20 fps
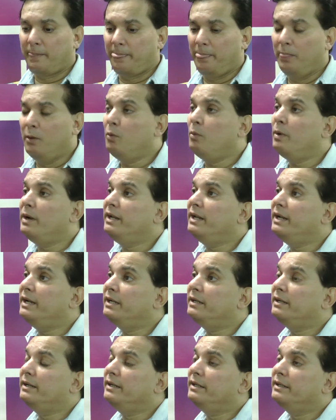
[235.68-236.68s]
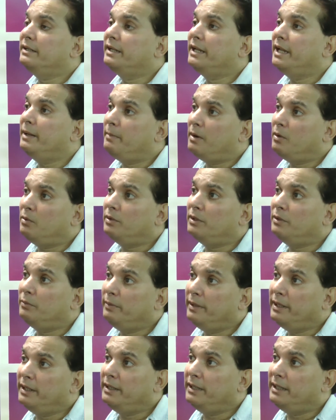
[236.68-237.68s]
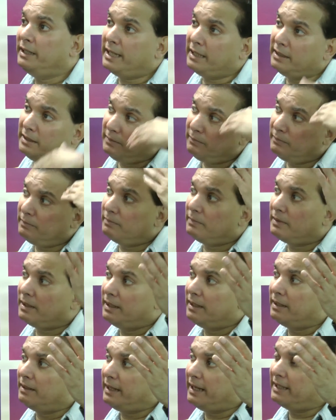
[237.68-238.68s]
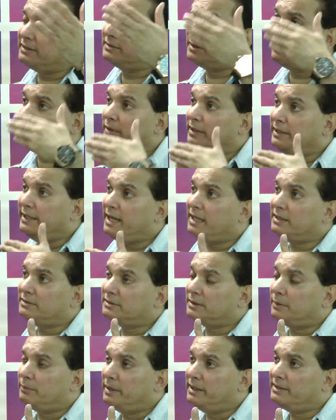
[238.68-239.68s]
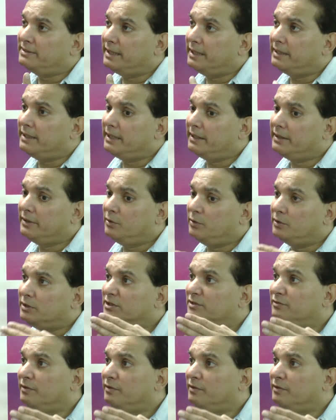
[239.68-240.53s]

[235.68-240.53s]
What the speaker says: no wonder it came out the way it did at the as somebody said that this